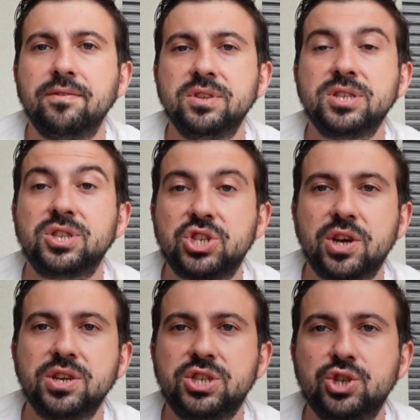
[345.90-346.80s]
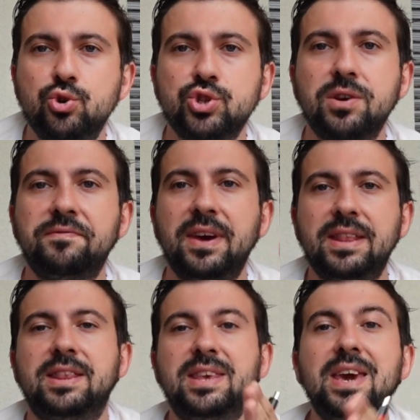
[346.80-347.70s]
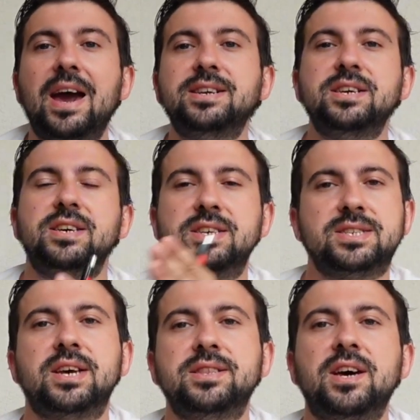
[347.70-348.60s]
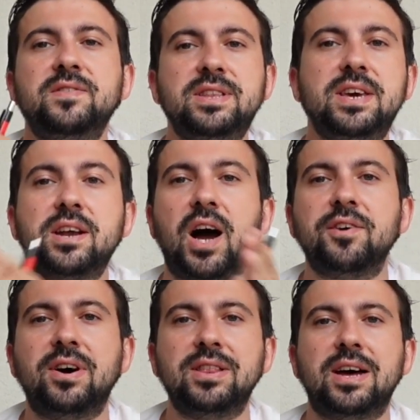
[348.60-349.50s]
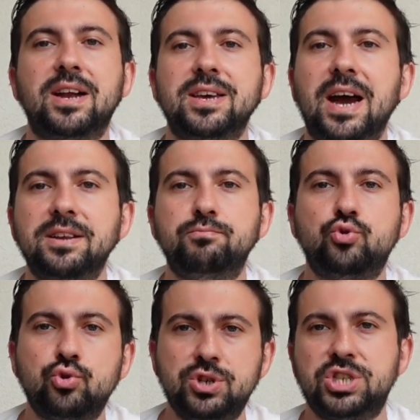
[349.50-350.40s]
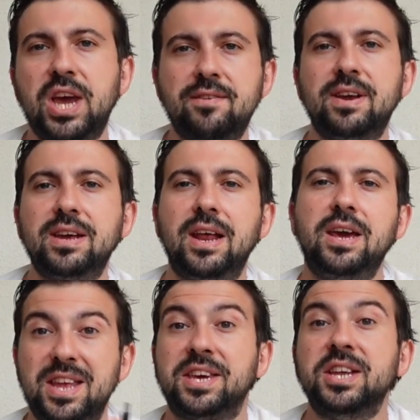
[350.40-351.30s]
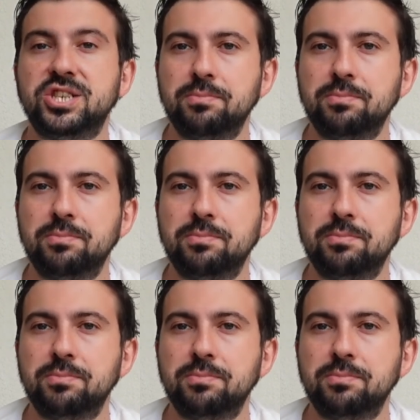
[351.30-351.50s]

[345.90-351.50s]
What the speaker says: and interacts with other people, animals or the environment, you should get liability insurance.